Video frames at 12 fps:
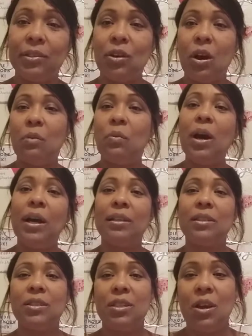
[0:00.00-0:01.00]
once,
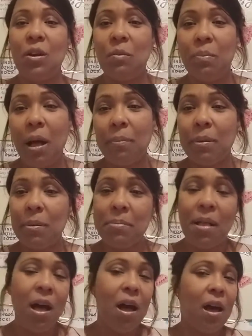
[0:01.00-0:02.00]
blah, blah,
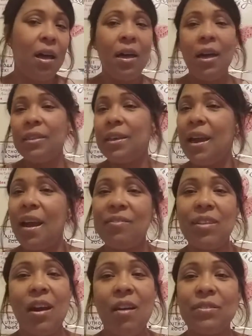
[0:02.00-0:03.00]
blah. They have the
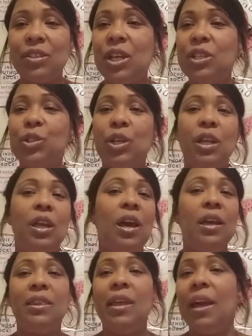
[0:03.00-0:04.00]
conversation.
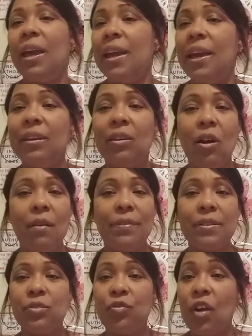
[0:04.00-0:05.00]
They hit it off as
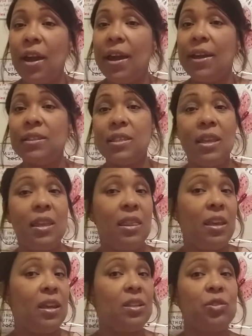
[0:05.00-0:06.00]
friends, and then they
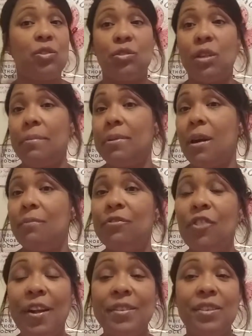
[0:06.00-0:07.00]
become friends.
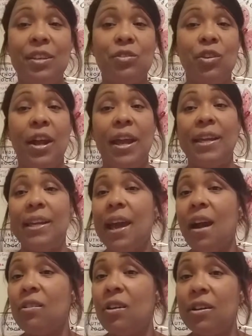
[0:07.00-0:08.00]
They start hanging out all
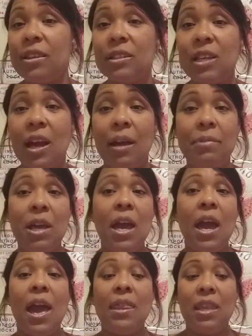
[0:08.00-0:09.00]
the time. And
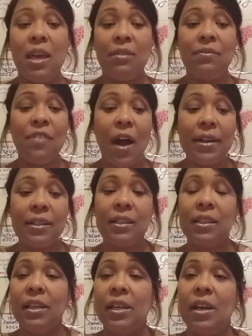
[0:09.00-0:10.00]
then
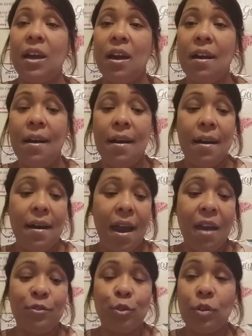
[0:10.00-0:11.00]
finally, after
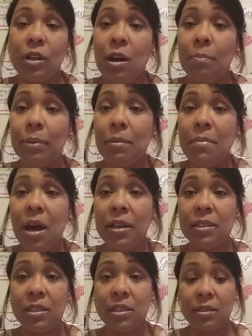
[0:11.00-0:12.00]
a couple of months,
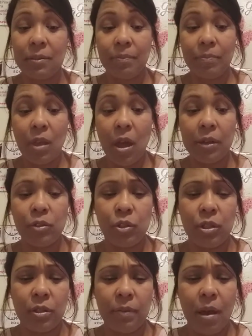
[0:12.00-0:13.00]
actually,
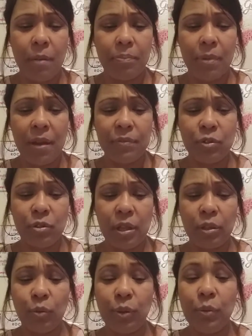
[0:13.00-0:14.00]
after like 3
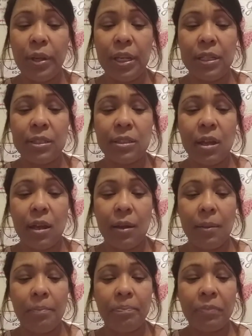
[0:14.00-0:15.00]
weeks,
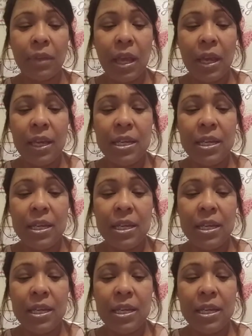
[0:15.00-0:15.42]
he